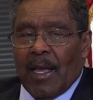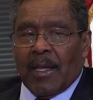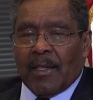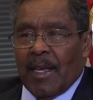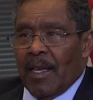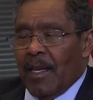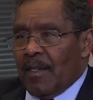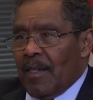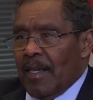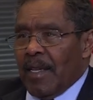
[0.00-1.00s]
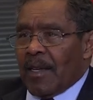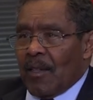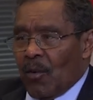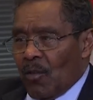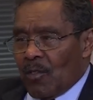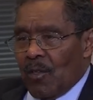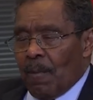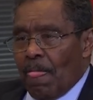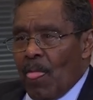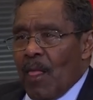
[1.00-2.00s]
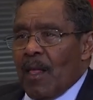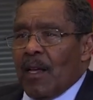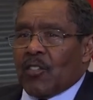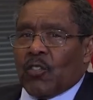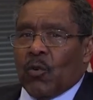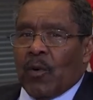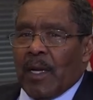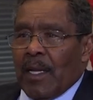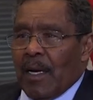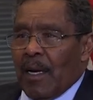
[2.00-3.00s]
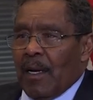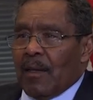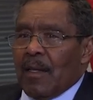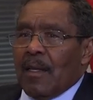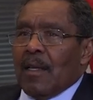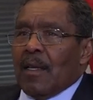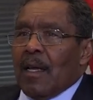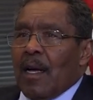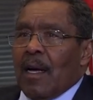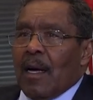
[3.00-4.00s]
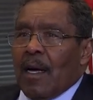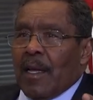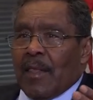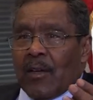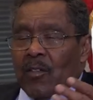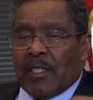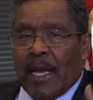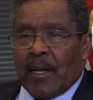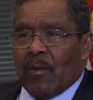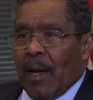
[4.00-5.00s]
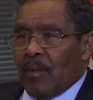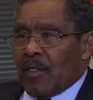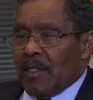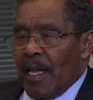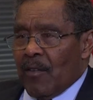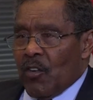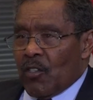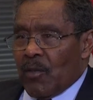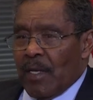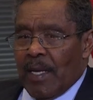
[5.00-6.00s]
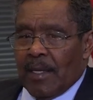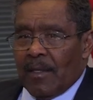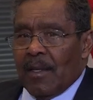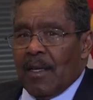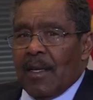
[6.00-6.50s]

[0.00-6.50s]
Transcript: And they did a story, I think on Jackie Robinson's anniversary, they